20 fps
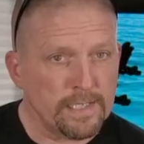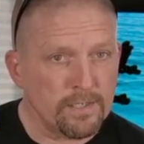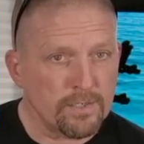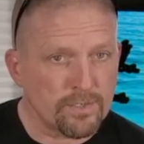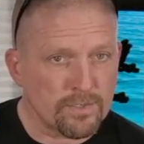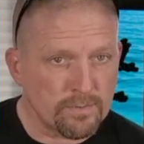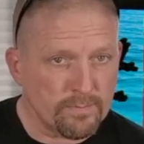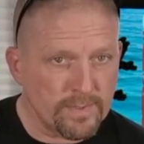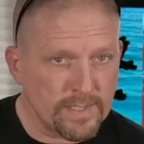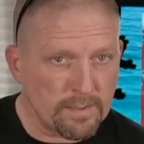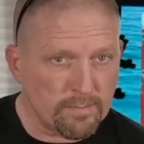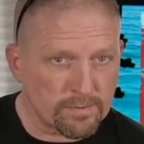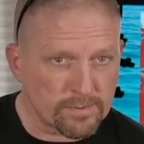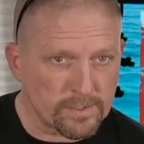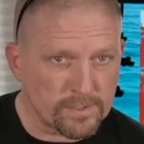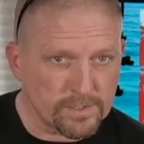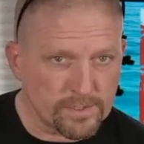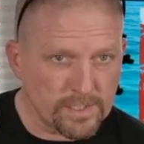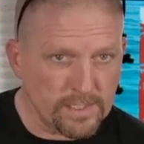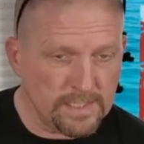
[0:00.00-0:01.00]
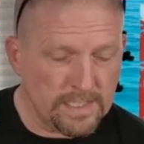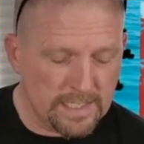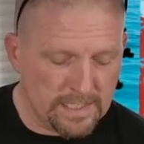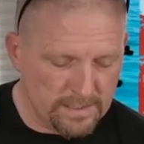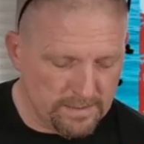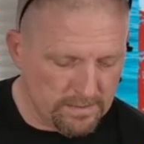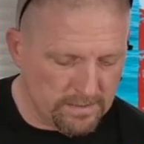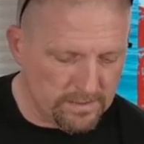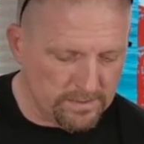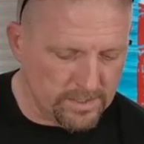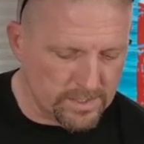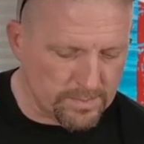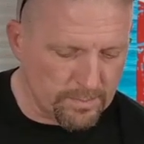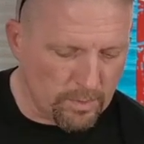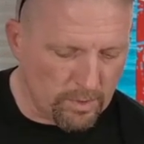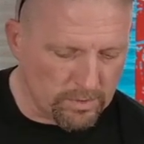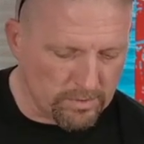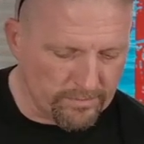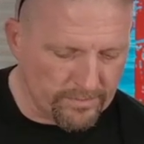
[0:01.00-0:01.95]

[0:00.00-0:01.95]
You should be able to see that on the smaller